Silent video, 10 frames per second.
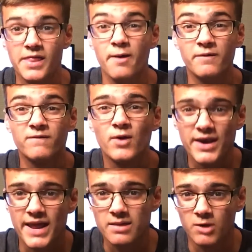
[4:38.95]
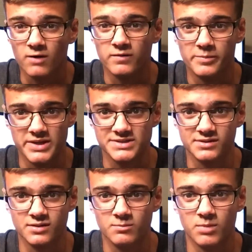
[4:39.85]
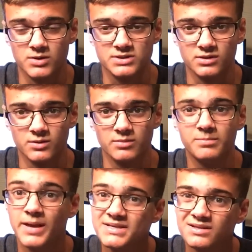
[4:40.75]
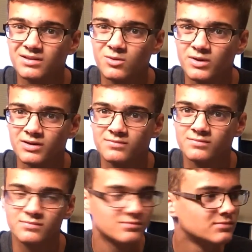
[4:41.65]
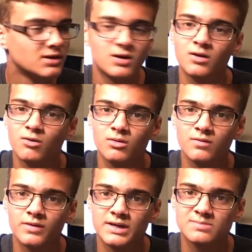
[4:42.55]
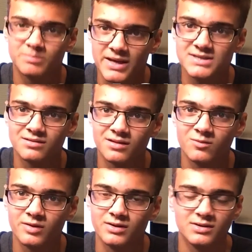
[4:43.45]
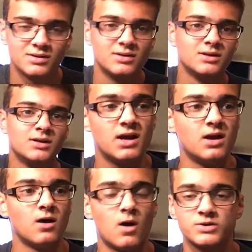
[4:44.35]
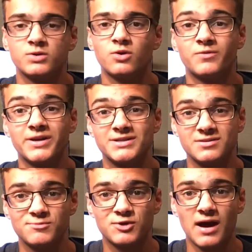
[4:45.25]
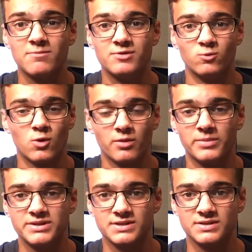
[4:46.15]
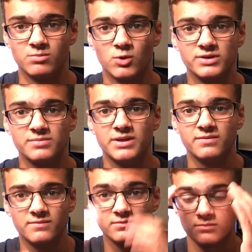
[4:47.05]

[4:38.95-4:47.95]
they went for Neymar from Barcelona. Barcelona. Who the frick is Barcelona? Also, don't forget to subscribe. The world means the support to me.